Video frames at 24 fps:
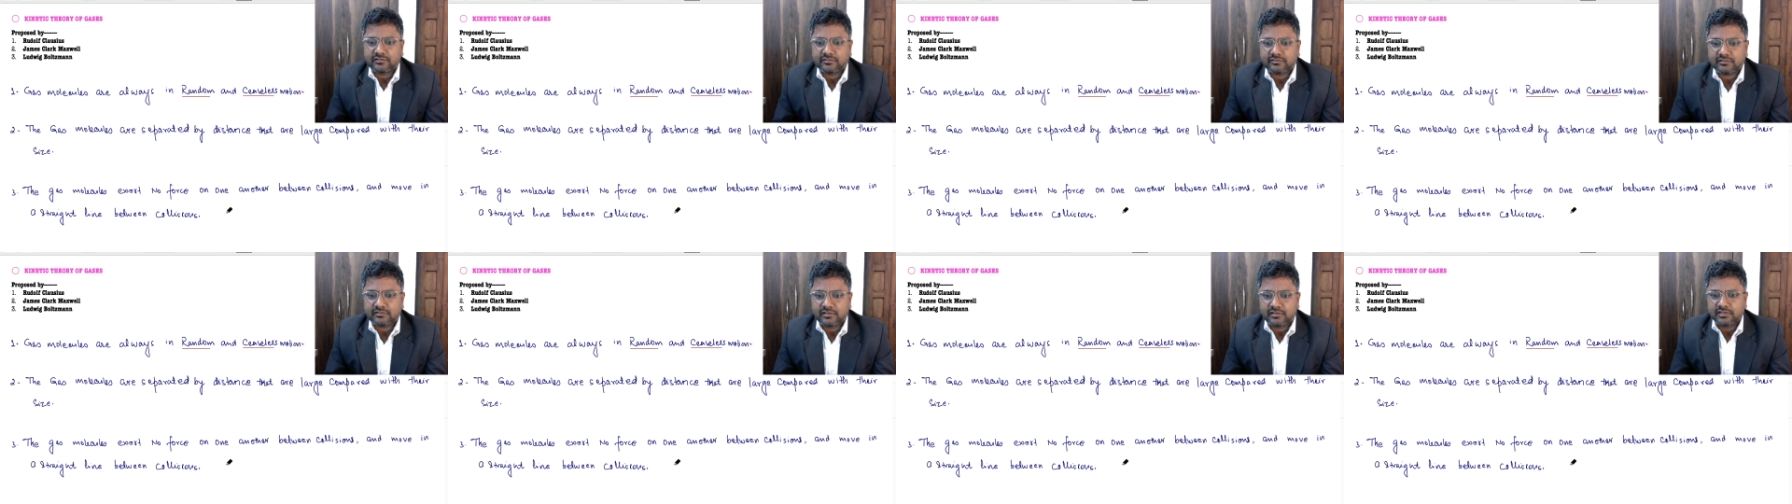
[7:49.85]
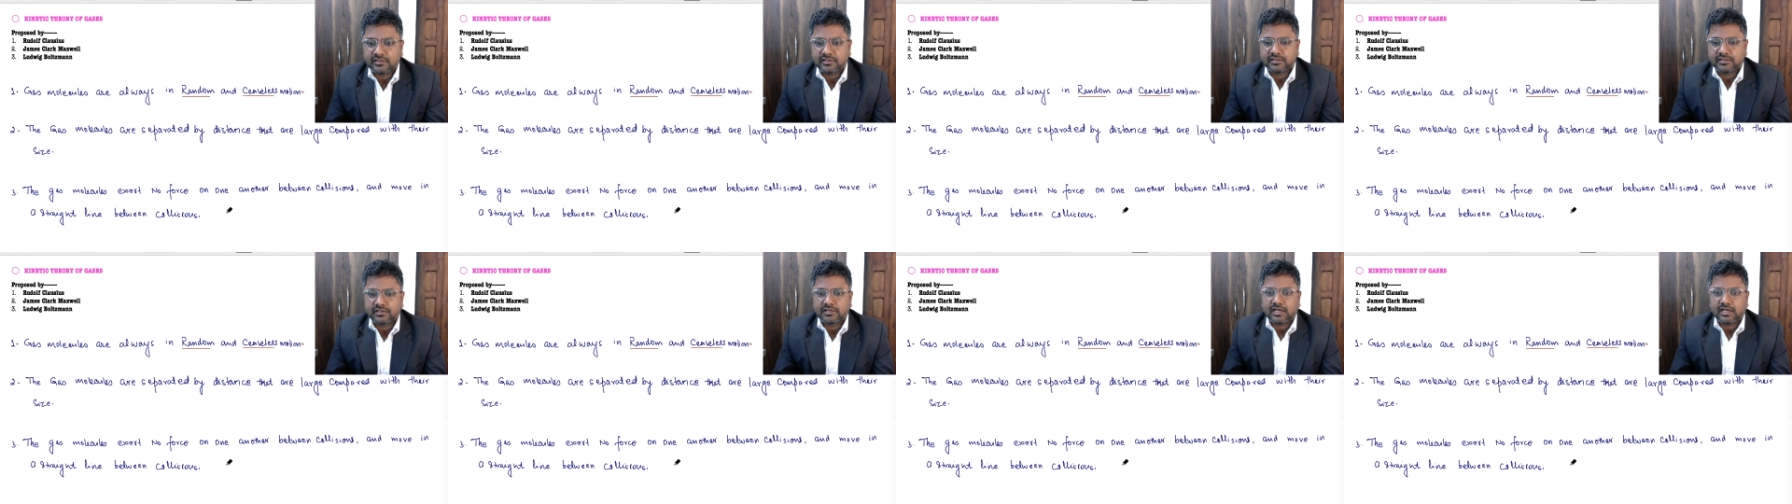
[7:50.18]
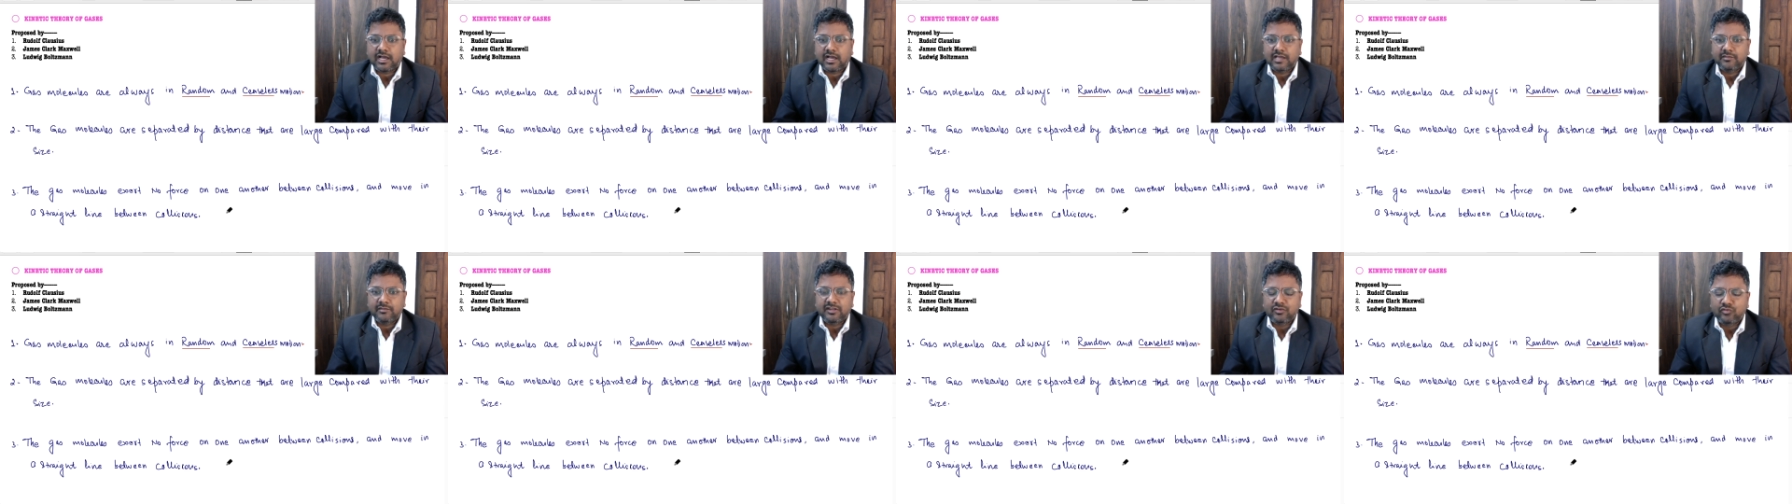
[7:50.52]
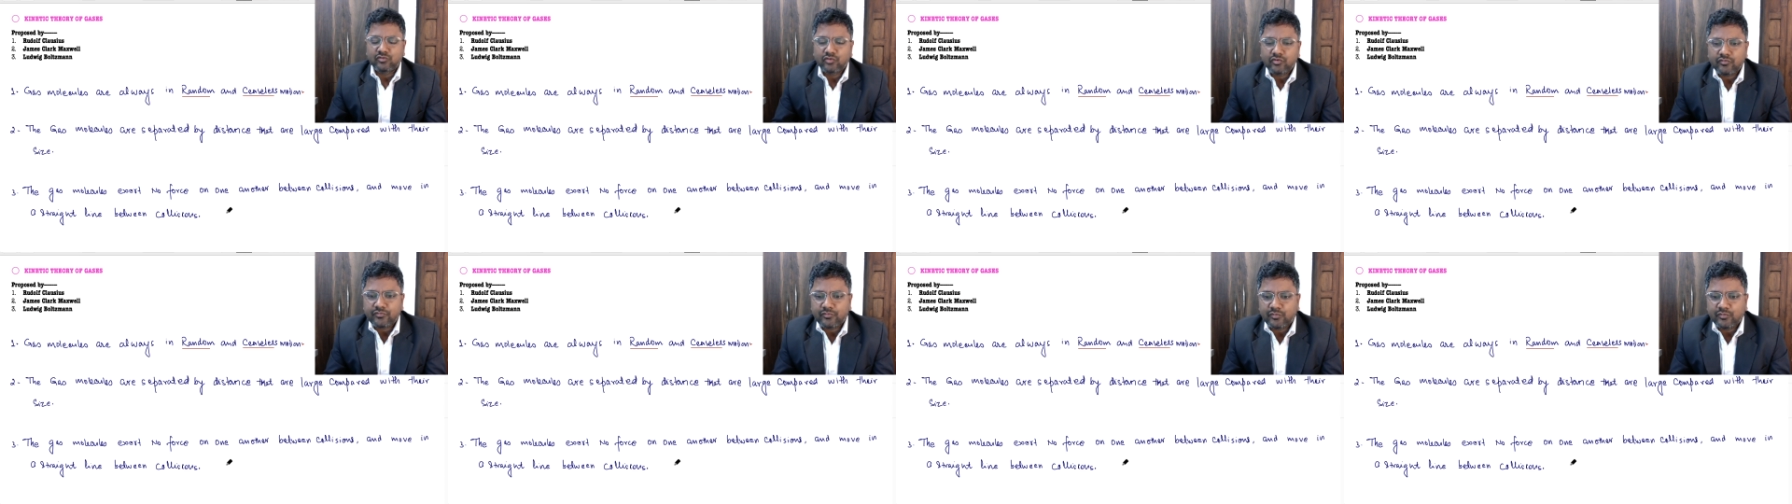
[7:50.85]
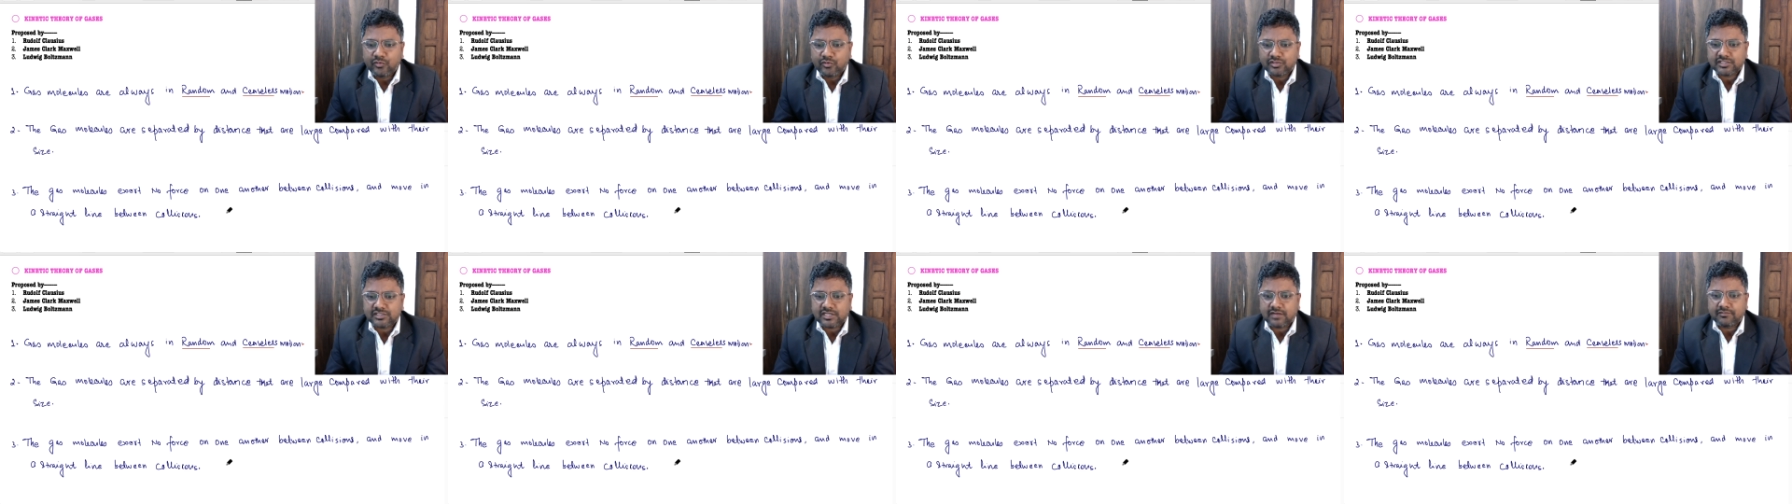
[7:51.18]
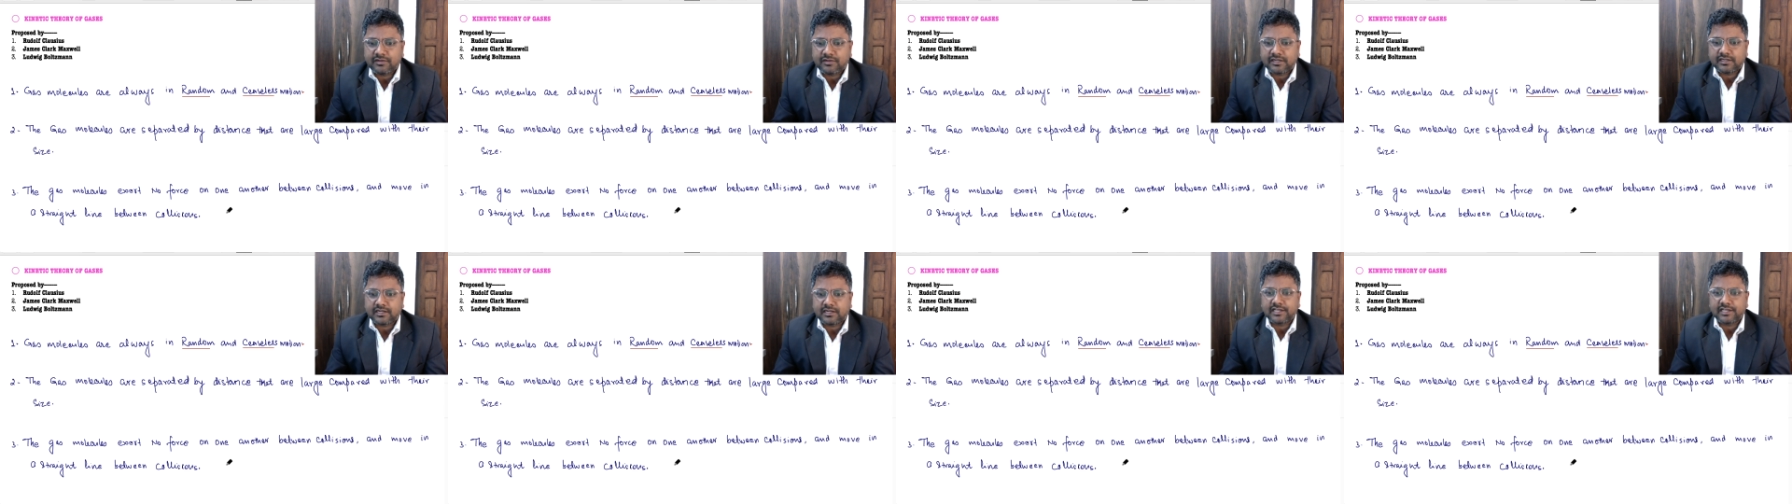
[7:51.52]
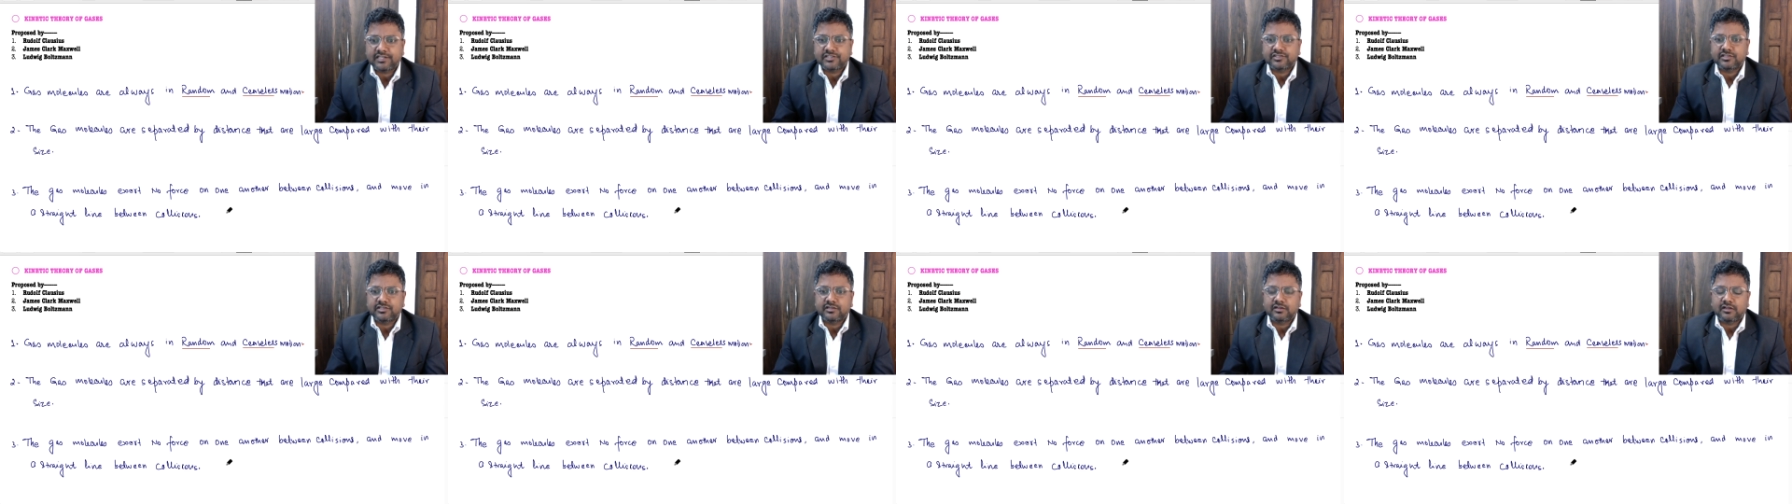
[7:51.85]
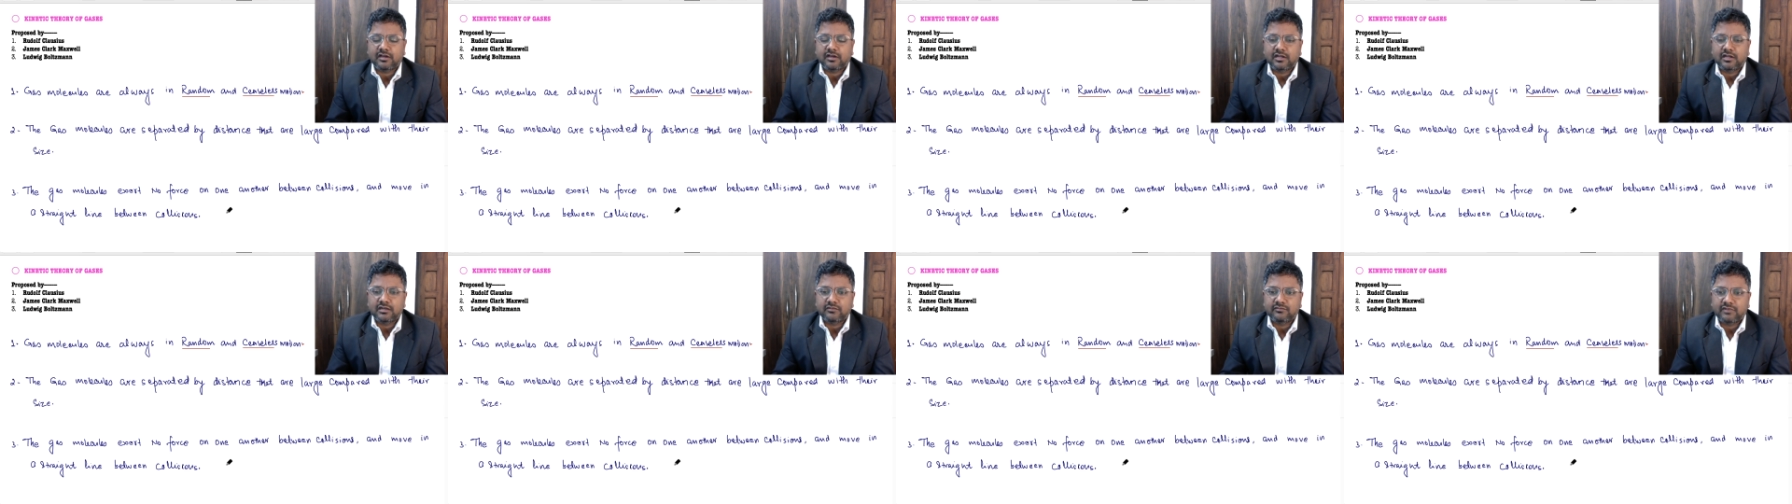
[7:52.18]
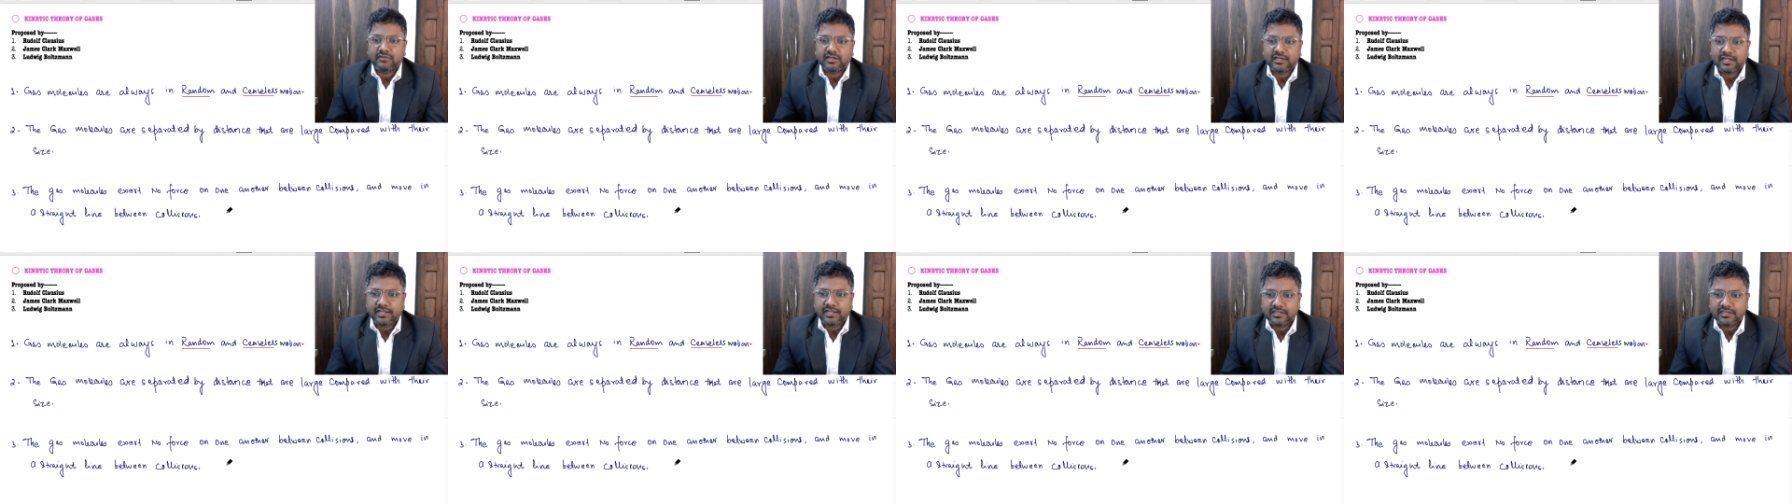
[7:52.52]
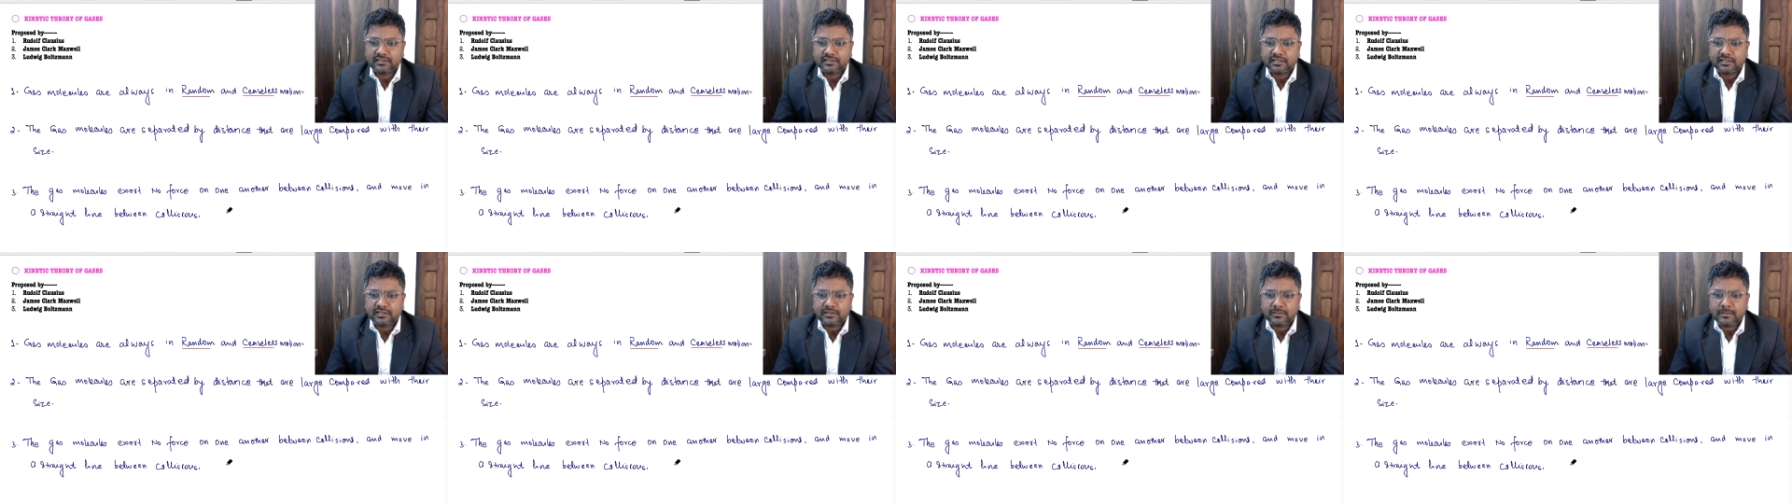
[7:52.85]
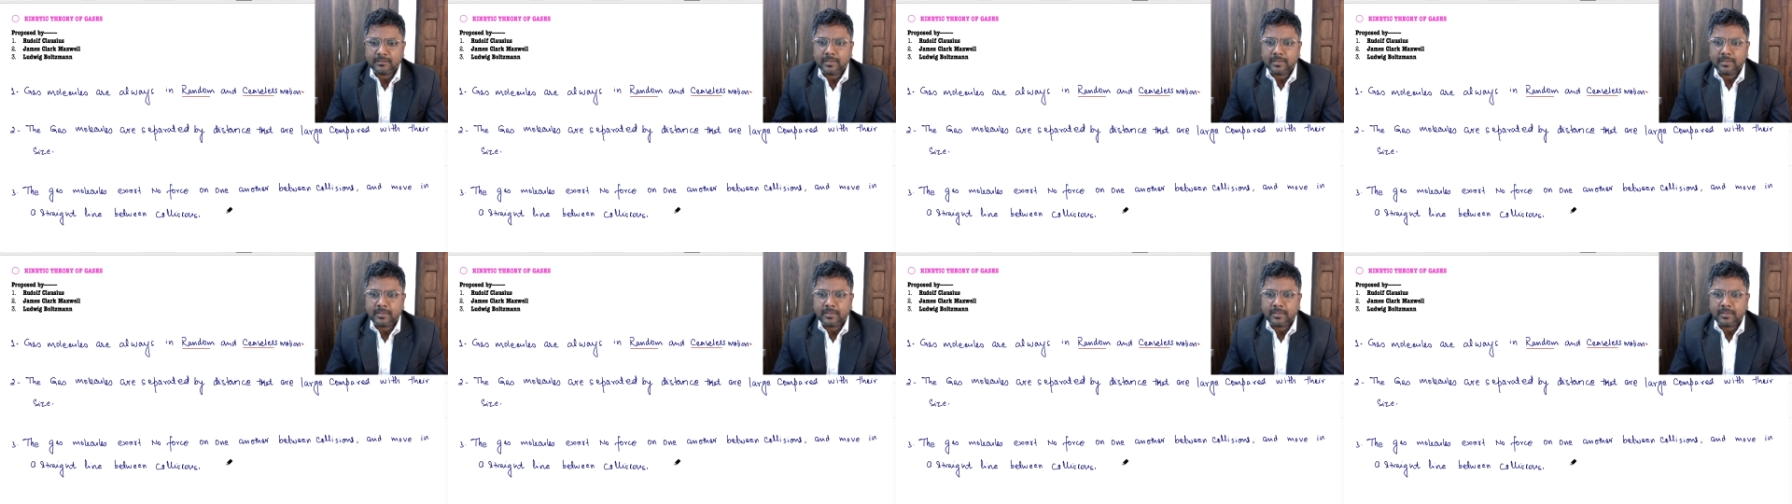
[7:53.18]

no force of attraction on one another.